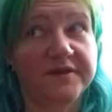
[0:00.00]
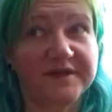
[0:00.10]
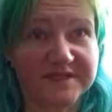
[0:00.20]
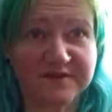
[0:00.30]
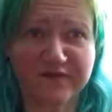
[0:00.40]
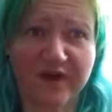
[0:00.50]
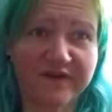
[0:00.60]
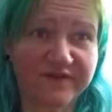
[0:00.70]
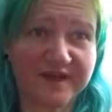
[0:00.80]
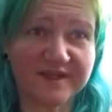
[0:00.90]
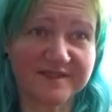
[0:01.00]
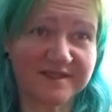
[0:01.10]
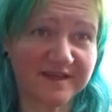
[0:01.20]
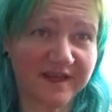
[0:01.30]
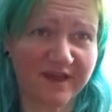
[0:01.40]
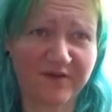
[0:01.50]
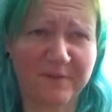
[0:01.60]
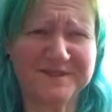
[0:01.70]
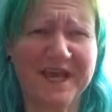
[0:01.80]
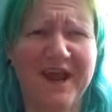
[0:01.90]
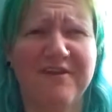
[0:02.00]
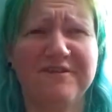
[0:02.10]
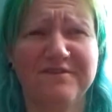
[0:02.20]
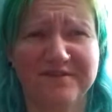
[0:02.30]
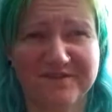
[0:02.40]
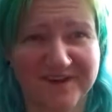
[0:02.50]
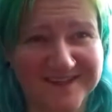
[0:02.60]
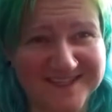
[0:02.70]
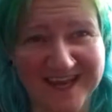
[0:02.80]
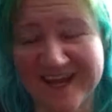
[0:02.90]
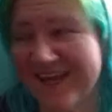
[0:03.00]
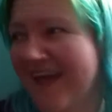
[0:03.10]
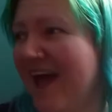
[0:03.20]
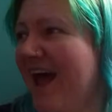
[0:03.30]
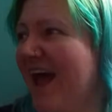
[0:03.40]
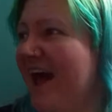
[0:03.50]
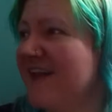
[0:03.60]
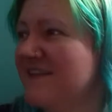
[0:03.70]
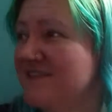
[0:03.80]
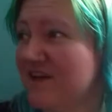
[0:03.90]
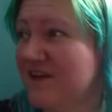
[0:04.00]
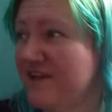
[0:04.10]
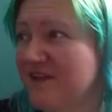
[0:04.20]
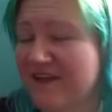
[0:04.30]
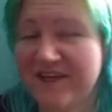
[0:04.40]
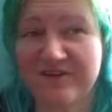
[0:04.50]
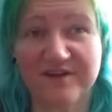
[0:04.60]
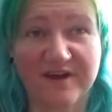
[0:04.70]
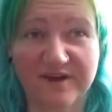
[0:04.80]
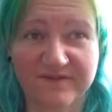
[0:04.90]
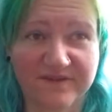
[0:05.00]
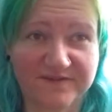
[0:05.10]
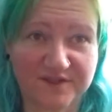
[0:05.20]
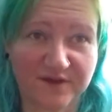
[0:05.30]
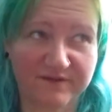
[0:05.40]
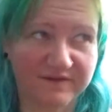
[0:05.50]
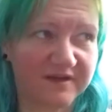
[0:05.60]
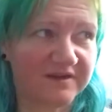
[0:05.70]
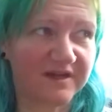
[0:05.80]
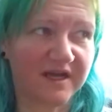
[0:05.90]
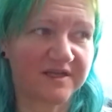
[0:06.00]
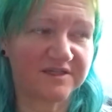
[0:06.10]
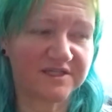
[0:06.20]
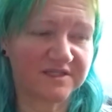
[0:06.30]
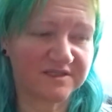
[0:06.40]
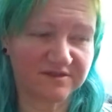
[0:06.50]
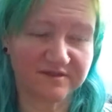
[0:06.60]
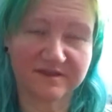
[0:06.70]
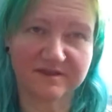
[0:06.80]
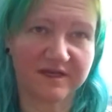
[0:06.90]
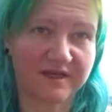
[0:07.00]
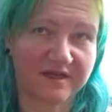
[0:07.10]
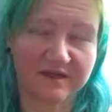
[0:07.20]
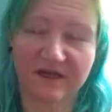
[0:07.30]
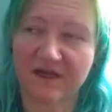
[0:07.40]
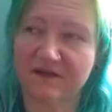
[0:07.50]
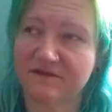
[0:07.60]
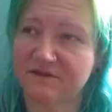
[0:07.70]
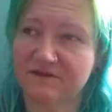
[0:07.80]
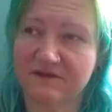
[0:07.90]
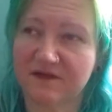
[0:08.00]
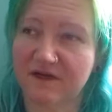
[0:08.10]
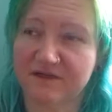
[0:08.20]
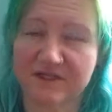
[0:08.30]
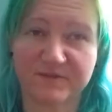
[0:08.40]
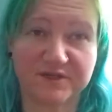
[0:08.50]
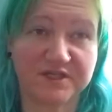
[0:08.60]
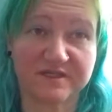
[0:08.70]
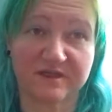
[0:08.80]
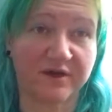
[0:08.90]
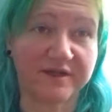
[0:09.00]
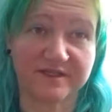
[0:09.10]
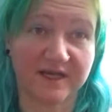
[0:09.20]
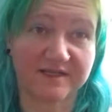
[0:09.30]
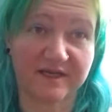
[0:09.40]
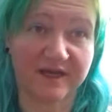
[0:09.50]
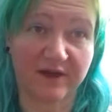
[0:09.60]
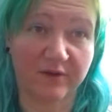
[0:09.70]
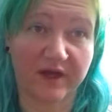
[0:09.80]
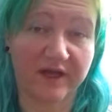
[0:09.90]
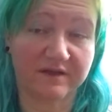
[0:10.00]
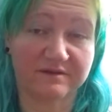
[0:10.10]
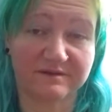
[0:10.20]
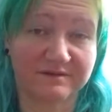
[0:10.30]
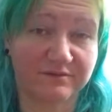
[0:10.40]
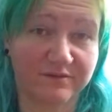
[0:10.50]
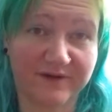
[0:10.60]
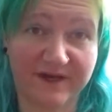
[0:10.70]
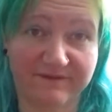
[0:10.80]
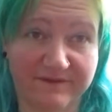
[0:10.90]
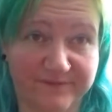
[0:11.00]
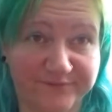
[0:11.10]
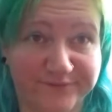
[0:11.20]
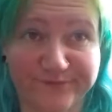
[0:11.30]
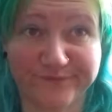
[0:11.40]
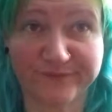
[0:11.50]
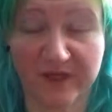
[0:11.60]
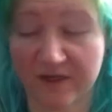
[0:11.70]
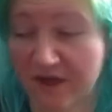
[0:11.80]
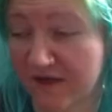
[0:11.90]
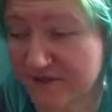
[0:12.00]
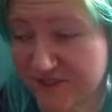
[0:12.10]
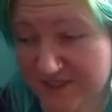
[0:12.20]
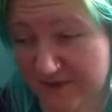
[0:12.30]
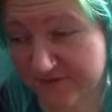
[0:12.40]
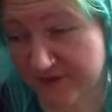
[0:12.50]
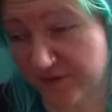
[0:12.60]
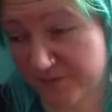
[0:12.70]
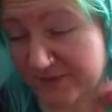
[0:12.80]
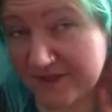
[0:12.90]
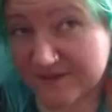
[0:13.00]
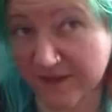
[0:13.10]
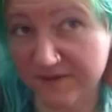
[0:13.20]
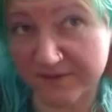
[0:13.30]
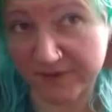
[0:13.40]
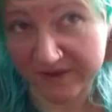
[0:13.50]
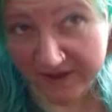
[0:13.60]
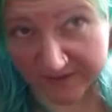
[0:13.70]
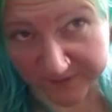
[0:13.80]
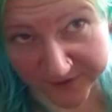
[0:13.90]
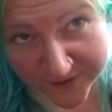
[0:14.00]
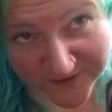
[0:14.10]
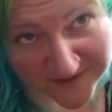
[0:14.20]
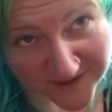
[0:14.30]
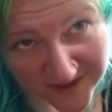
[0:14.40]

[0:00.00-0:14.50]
this is 5 years since I gave up dairy, for fuck's sake, and a year and a half after going vegan, and she still doesn't get it, and I don't suppose she is going to get it now, and whatever. I just have to not be insulted by that, because,